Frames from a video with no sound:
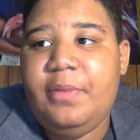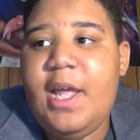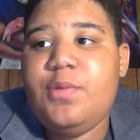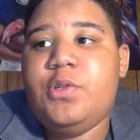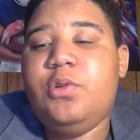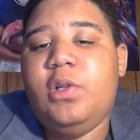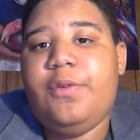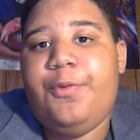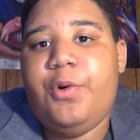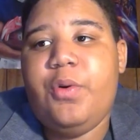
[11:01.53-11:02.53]
That's what you
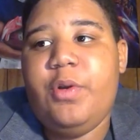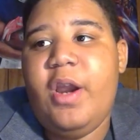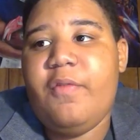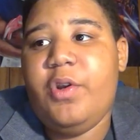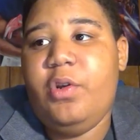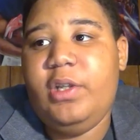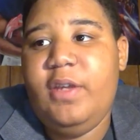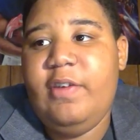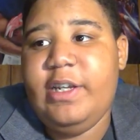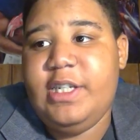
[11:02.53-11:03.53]
look for whenever you're
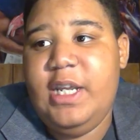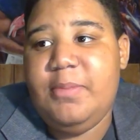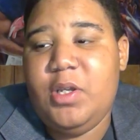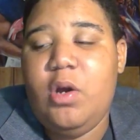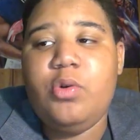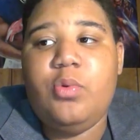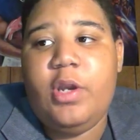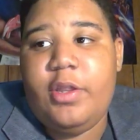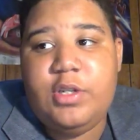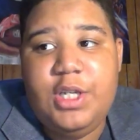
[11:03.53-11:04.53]
leaving a team to go to
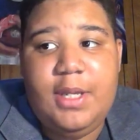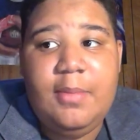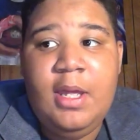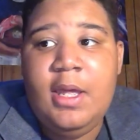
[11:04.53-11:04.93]
another team.